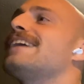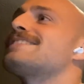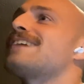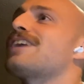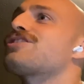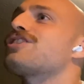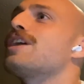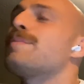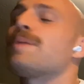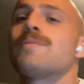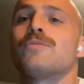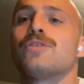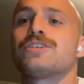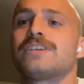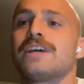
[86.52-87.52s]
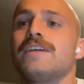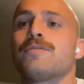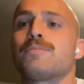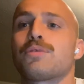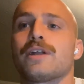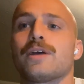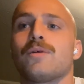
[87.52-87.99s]
it's actually been
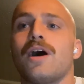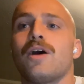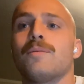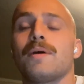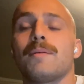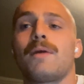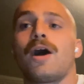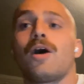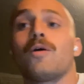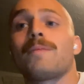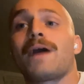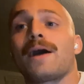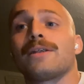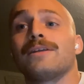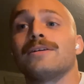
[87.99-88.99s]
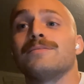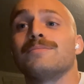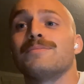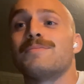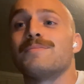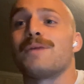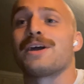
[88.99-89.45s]
received pretty well. But my old man
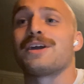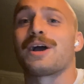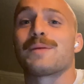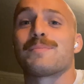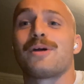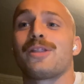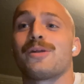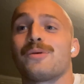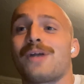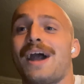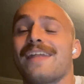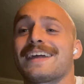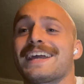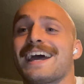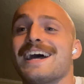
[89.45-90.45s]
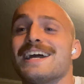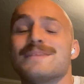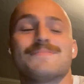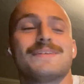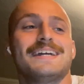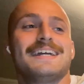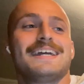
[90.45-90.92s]
and my younger brother were at the
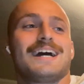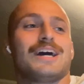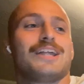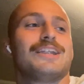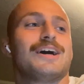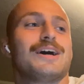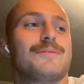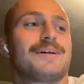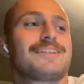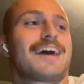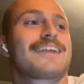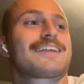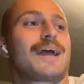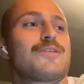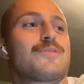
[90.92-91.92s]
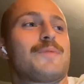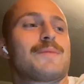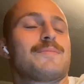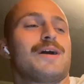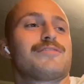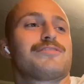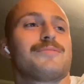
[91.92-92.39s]
game, and my dad came to
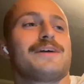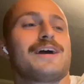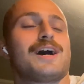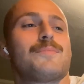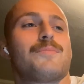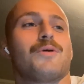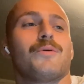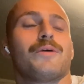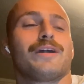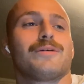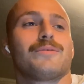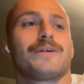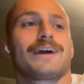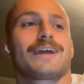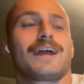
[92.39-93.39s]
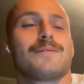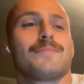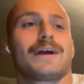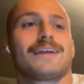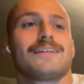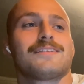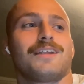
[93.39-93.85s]
pick me up from the airport when I
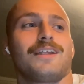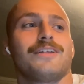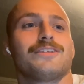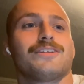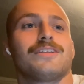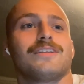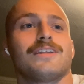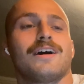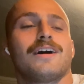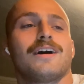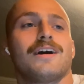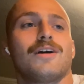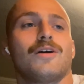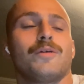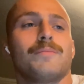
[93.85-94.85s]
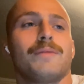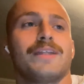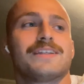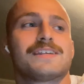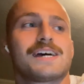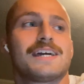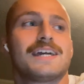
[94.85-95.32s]
came back into London on
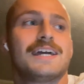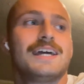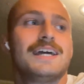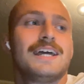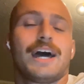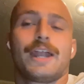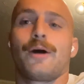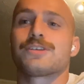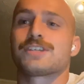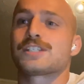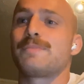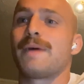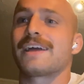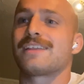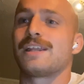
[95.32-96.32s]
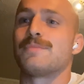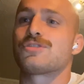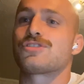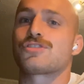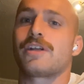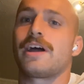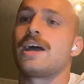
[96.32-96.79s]
Monday, and I was expecting
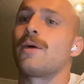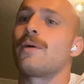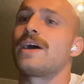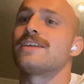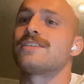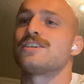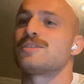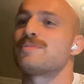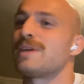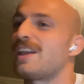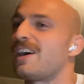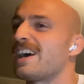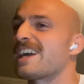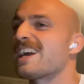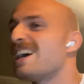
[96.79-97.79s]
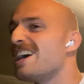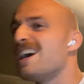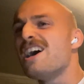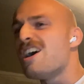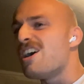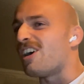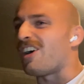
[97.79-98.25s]
him straight away to just be like,
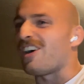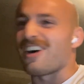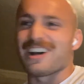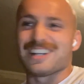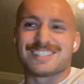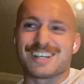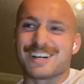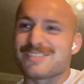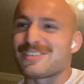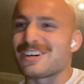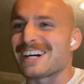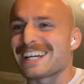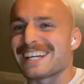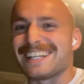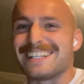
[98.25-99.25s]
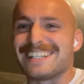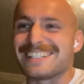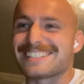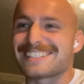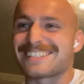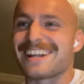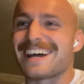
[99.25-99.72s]
"Oh, it's a fucking
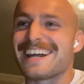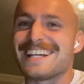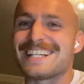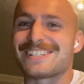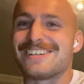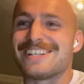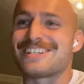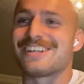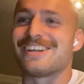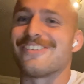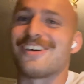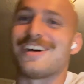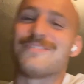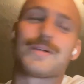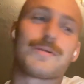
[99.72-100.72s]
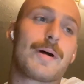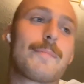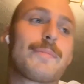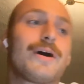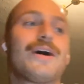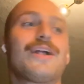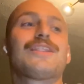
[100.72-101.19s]
disgrace. We should have won." Blah,
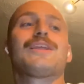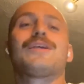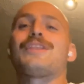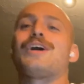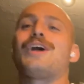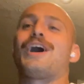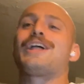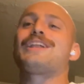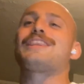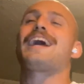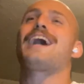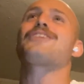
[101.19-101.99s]
blah. But I think